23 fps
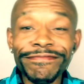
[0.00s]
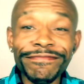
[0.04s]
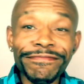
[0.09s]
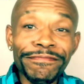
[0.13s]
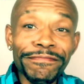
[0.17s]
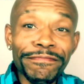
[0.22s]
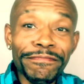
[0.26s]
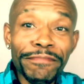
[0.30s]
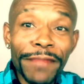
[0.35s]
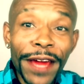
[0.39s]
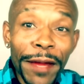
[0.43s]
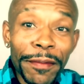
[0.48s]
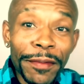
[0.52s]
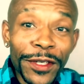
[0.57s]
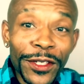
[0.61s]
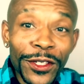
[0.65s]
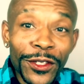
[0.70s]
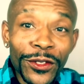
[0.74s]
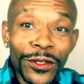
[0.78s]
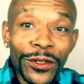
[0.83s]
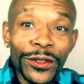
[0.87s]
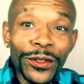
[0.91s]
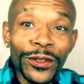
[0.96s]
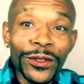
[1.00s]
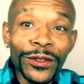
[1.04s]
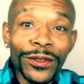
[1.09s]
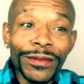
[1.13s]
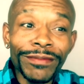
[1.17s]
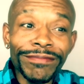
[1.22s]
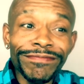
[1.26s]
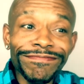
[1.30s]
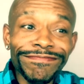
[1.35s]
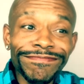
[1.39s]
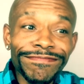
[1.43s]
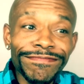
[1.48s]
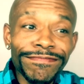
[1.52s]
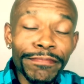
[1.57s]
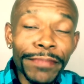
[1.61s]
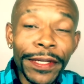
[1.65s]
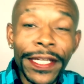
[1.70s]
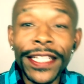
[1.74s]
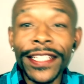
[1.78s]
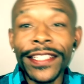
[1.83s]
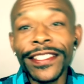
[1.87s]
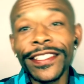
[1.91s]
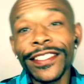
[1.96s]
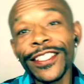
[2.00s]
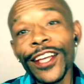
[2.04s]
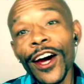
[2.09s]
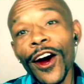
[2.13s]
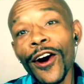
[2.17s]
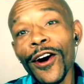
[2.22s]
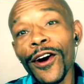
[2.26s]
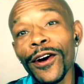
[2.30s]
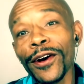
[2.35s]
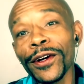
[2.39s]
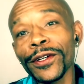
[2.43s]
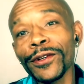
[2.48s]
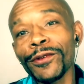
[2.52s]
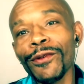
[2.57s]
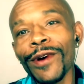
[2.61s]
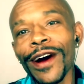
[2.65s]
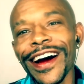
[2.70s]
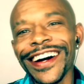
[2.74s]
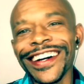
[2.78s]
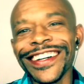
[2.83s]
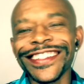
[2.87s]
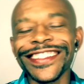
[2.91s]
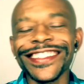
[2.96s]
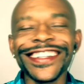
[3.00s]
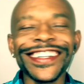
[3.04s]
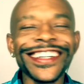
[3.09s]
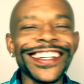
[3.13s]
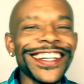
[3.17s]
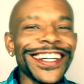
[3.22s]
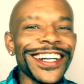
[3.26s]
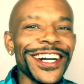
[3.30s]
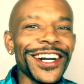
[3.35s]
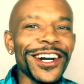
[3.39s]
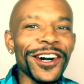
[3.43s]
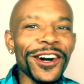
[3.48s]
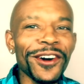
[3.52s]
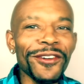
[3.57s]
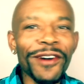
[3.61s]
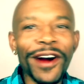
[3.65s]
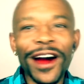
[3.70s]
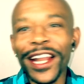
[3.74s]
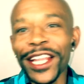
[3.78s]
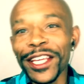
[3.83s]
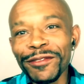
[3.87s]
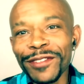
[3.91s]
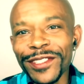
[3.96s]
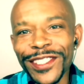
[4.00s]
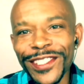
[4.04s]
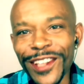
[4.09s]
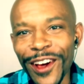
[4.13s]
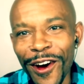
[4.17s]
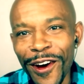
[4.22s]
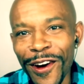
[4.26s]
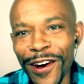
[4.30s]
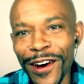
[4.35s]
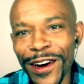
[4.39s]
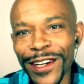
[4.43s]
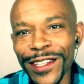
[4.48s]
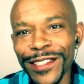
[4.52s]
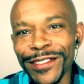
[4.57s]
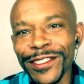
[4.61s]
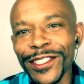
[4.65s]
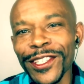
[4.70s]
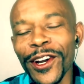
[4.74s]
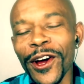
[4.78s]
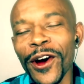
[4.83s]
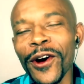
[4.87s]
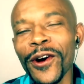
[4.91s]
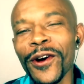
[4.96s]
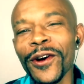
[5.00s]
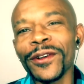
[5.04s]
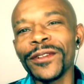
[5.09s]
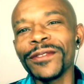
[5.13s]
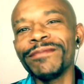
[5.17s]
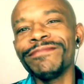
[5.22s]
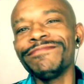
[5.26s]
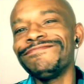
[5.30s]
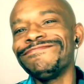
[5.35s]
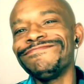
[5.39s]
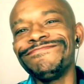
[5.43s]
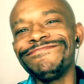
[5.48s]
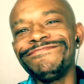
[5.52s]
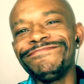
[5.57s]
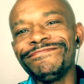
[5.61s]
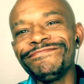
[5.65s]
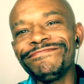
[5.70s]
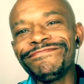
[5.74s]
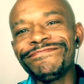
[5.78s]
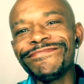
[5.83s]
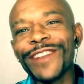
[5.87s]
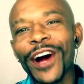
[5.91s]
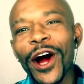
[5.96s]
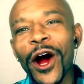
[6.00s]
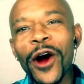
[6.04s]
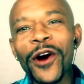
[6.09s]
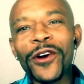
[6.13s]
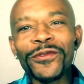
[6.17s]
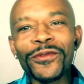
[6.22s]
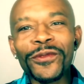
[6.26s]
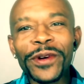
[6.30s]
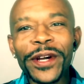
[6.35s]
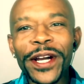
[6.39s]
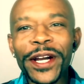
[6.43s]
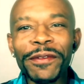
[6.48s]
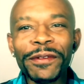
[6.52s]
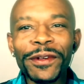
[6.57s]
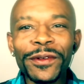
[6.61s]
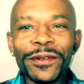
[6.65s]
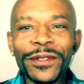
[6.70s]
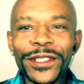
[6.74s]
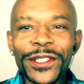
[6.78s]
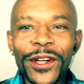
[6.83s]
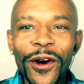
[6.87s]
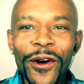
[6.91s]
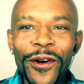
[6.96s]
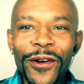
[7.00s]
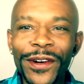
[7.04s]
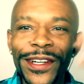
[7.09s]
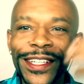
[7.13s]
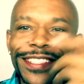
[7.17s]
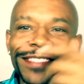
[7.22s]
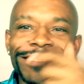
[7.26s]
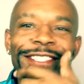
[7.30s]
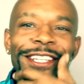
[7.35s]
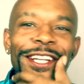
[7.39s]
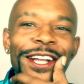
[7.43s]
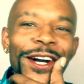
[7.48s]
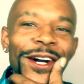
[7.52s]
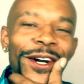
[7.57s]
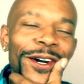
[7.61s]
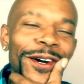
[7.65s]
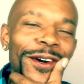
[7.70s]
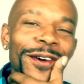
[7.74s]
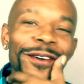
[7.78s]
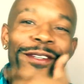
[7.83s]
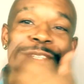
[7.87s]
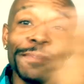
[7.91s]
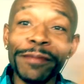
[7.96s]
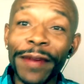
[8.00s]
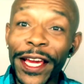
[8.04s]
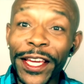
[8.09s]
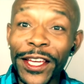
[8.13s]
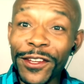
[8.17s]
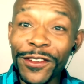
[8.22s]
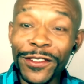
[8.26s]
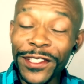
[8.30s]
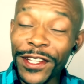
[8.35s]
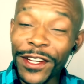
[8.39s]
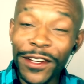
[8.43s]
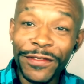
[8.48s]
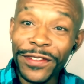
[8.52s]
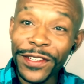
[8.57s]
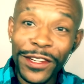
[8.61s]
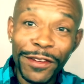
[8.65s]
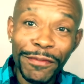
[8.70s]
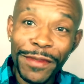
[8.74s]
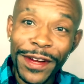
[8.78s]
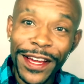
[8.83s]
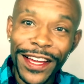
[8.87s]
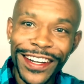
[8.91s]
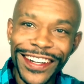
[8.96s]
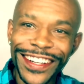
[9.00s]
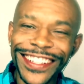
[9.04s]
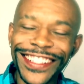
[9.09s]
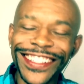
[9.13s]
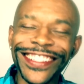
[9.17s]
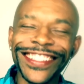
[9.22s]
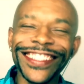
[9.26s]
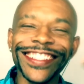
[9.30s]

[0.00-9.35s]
maybe you beat his dog while he was gone, you know, off wherever he was going, you know, to make yourself feel better.